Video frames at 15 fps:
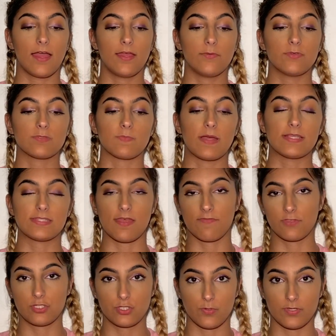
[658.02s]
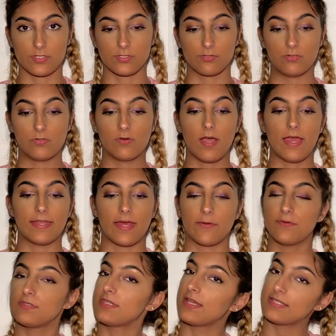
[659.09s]
it was my 7th choice school, and I
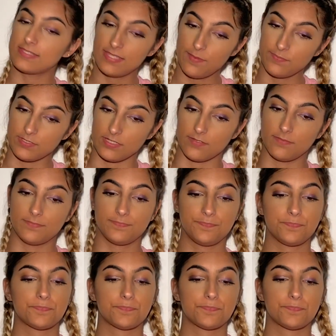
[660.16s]
was accepted.